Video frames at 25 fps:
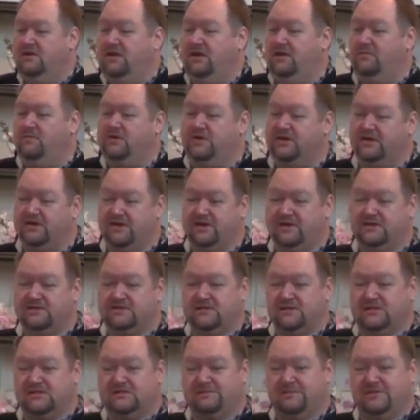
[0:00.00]
And because
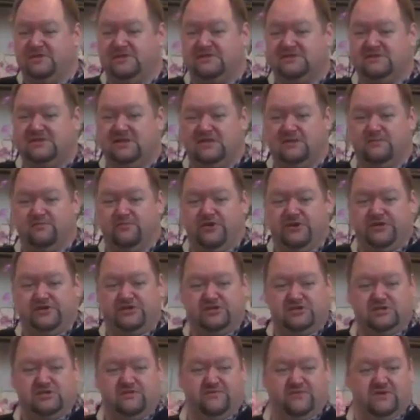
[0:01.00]
it has been a
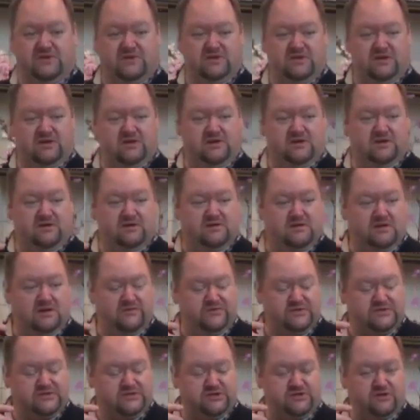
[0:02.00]
celebration of the year
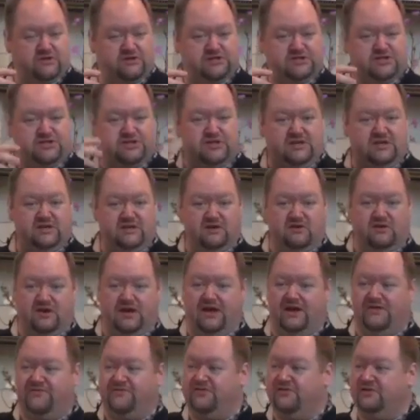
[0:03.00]
of the church year
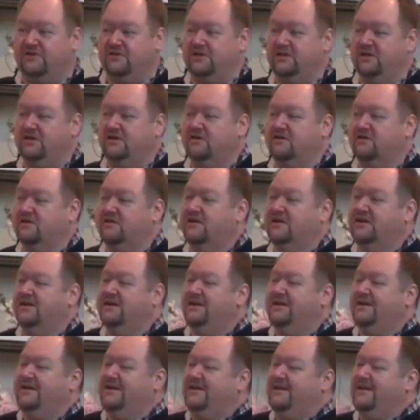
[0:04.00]
after year,
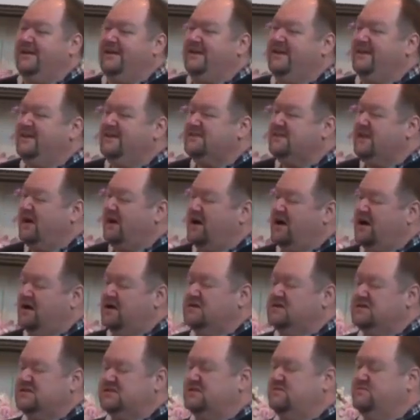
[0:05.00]
it is
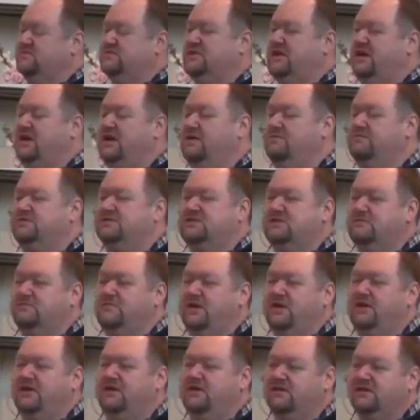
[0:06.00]
hard sometimes to
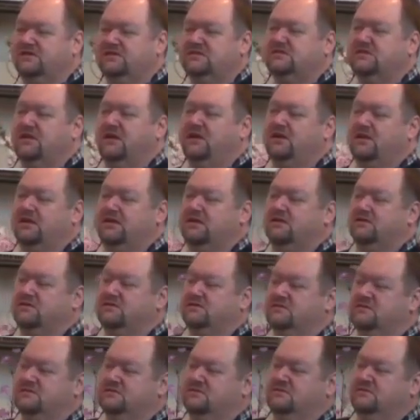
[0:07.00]
make it exciting
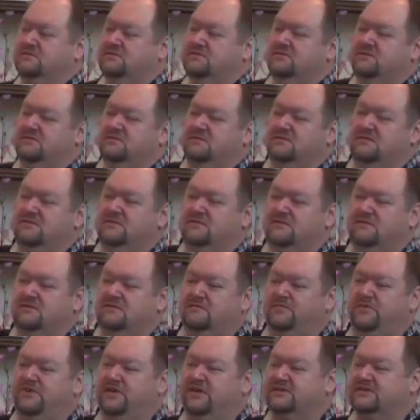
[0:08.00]

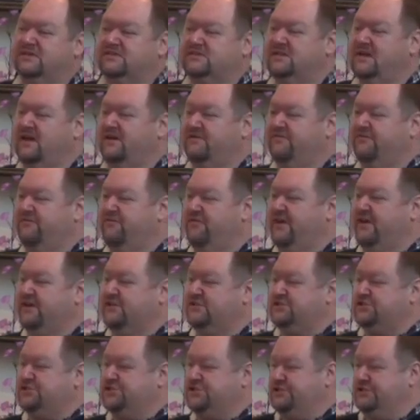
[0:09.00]
because it's not
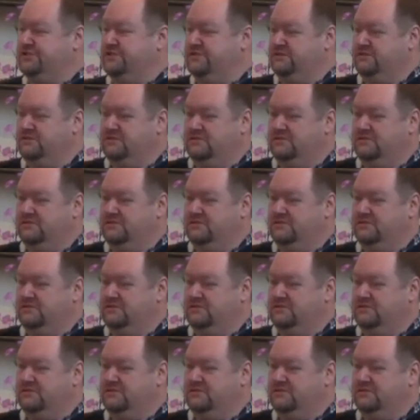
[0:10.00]
fresh.